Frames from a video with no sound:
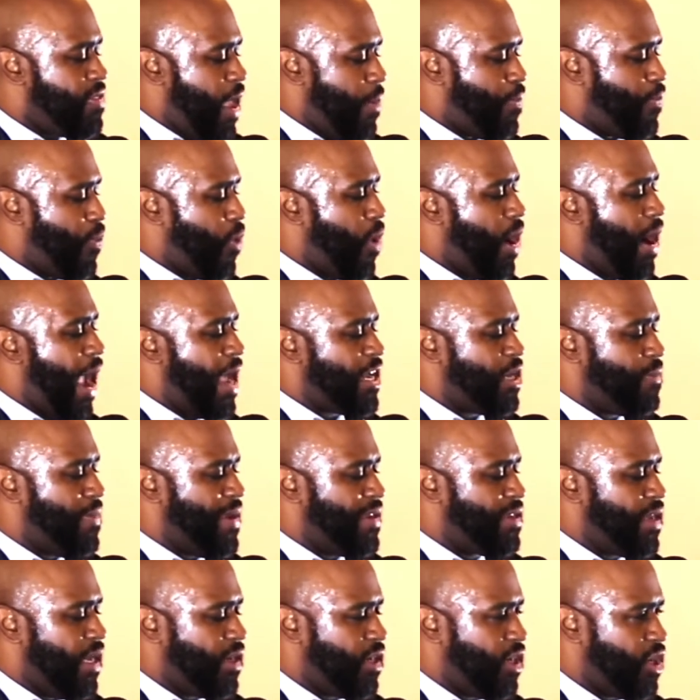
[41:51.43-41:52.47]
that prayer had
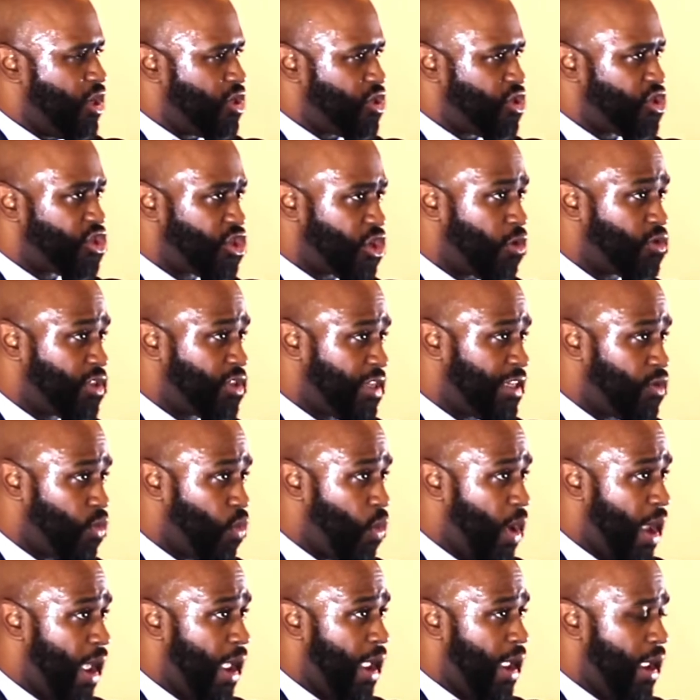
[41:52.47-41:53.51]
to be done in a
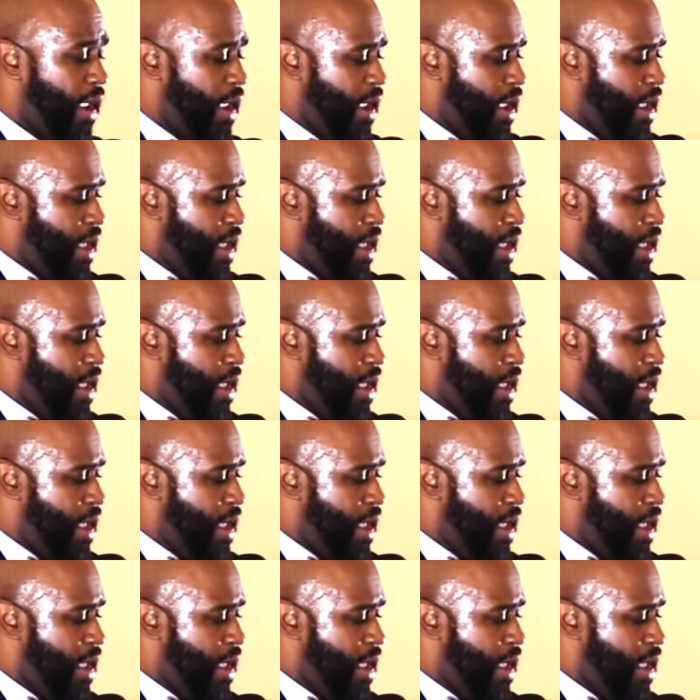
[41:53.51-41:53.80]
certain way